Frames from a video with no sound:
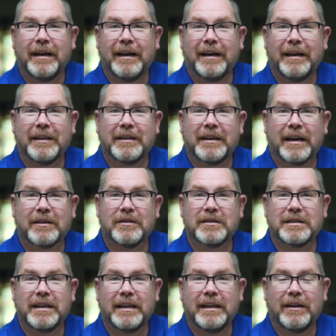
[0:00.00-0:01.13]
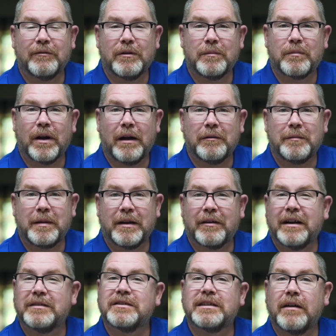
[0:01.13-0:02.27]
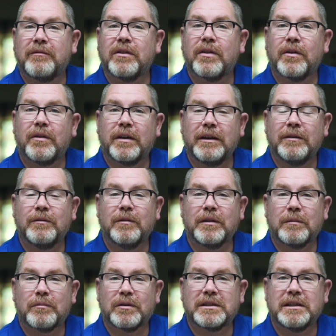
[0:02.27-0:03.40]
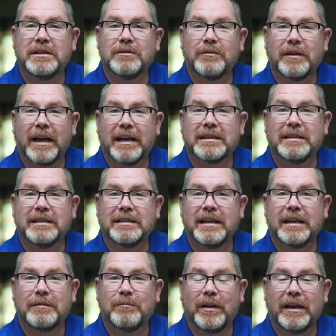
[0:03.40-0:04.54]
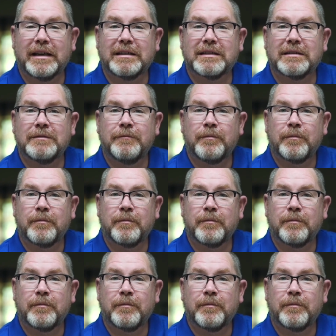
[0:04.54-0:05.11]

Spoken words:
The doctor said that it would probably be around 7:30 when the procedure would actually take place.